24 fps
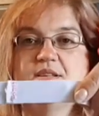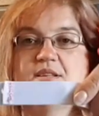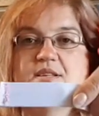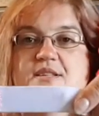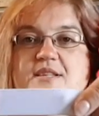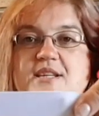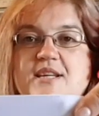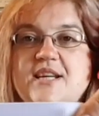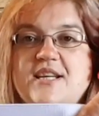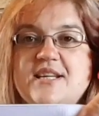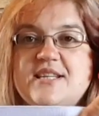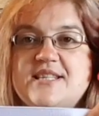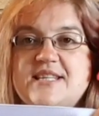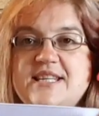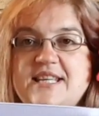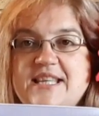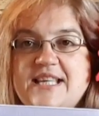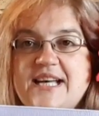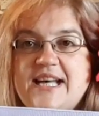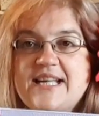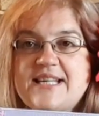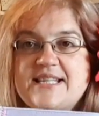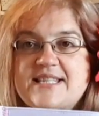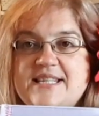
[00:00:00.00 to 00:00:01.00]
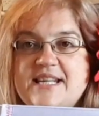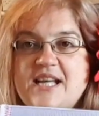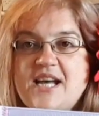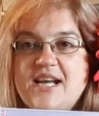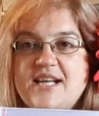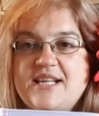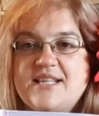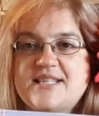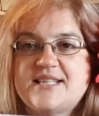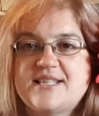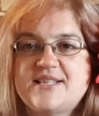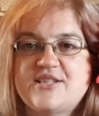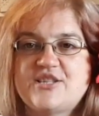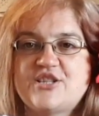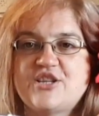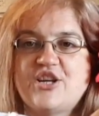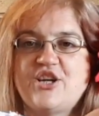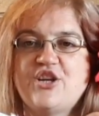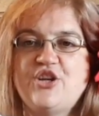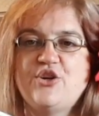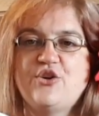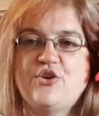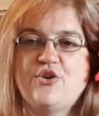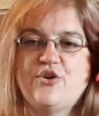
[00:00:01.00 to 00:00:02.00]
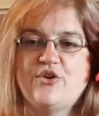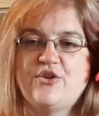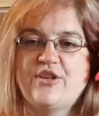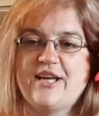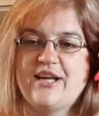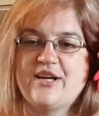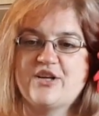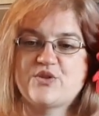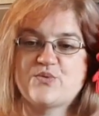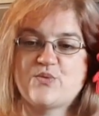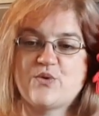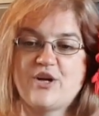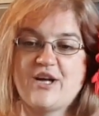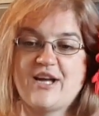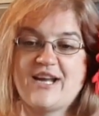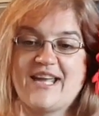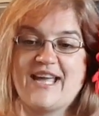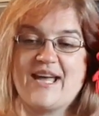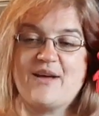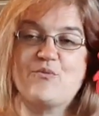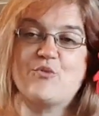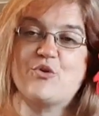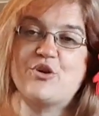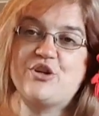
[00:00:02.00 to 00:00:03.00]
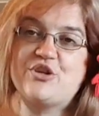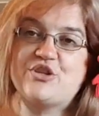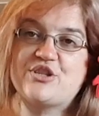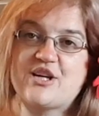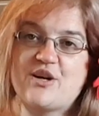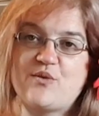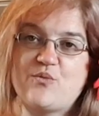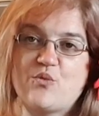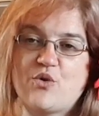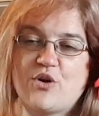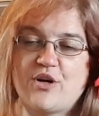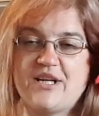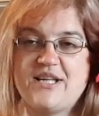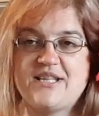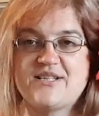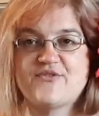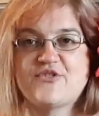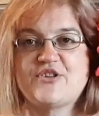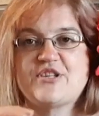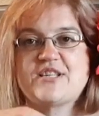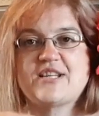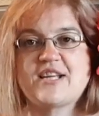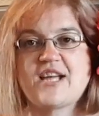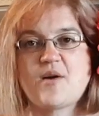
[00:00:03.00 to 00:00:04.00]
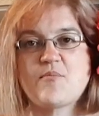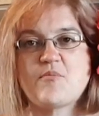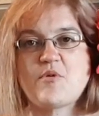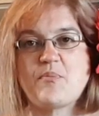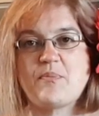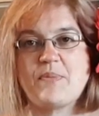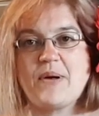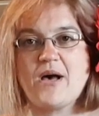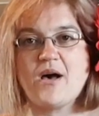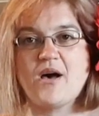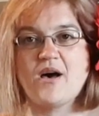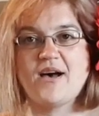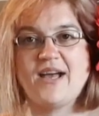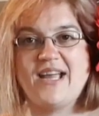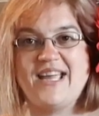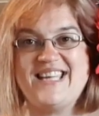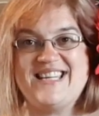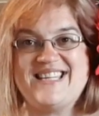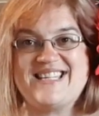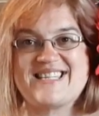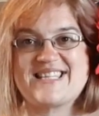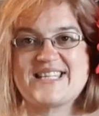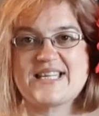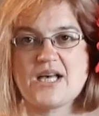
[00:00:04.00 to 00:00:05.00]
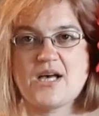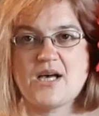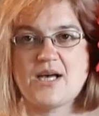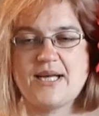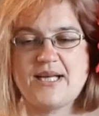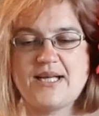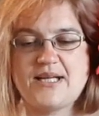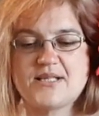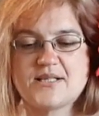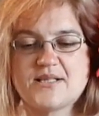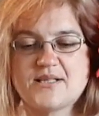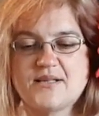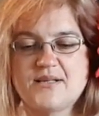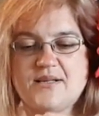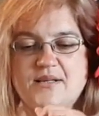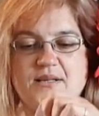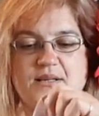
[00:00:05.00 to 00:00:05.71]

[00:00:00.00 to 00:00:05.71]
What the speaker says: So you can see that's nice and secure there, because what you don't want is for it to come apart inside.